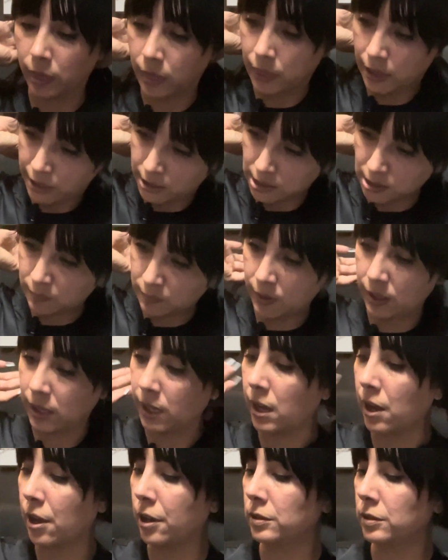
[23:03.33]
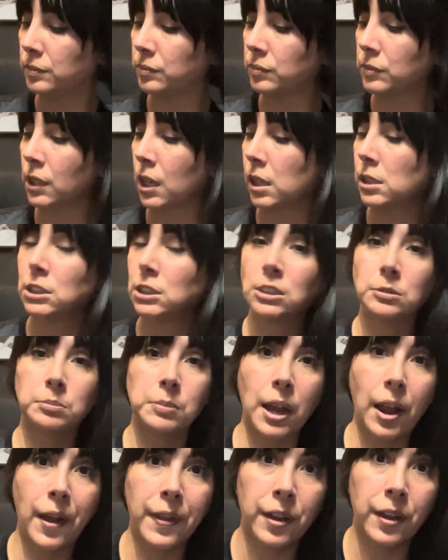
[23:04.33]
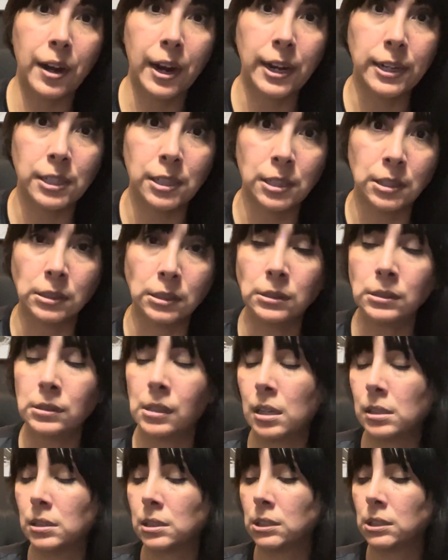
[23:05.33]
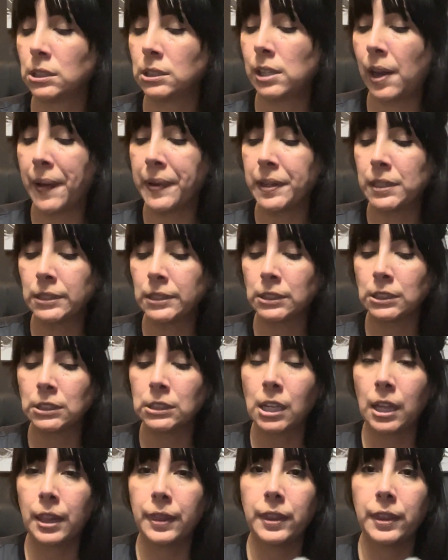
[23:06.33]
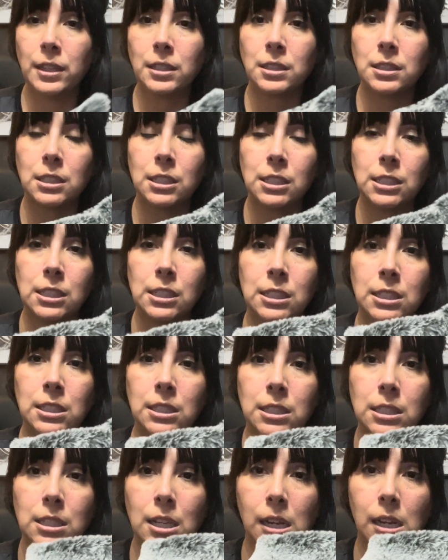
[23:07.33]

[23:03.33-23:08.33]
this video. My other Hey Dude. This is